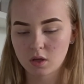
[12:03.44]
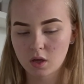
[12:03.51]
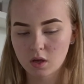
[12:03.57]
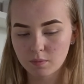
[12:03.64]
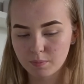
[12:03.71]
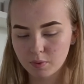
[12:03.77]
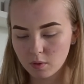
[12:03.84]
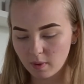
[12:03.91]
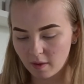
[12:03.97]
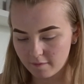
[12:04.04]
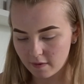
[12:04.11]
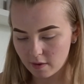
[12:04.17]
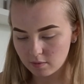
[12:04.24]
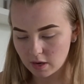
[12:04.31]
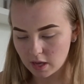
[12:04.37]
I'll put my
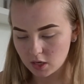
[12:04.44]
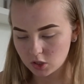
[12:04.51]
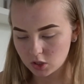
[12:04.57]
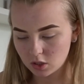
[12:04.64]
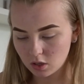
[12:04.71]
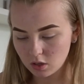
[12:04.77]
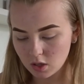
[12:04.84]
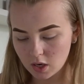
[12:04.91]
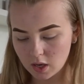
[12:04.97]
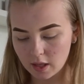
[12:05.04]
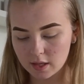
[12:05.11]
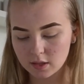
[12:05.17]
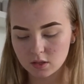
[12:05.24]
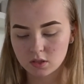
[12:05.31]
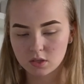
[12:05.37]
foundation on and I'll
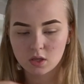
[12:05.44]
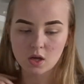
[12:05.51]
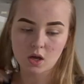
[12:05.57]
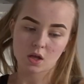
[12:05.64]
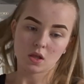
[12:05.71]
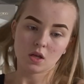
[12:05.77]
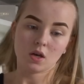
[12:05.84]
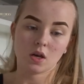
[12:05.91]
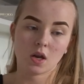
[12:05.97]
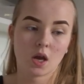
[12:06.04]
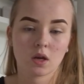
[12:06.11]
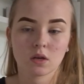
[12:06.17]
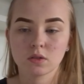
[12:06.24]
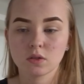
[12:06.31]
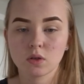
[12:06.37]
answer the
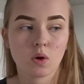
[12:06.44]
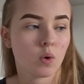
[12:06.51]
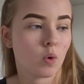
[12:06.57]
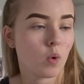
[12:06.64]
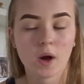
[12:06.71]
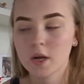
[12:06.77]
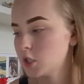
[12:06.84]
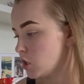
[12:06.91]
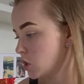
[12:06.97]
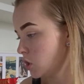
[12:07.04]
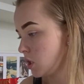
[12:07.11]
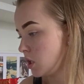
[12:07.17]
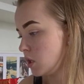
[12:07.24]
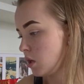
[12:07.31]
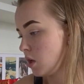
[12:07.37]
next
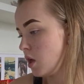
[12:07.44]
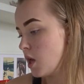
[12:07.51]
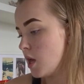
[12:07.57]
question.